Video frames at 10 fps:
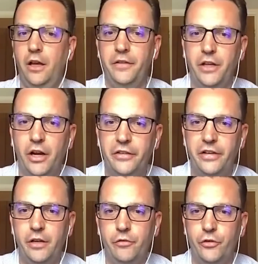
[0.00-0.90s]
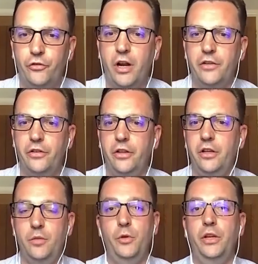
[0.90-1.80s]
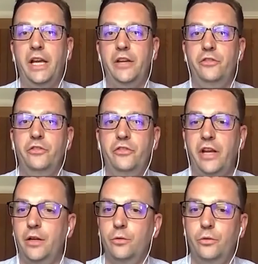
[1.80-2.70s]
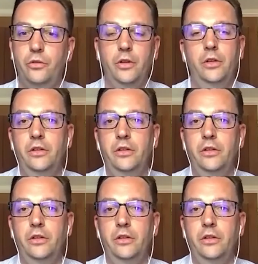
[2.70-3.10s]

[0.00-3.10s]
and the IT infrastructure, the communications channels,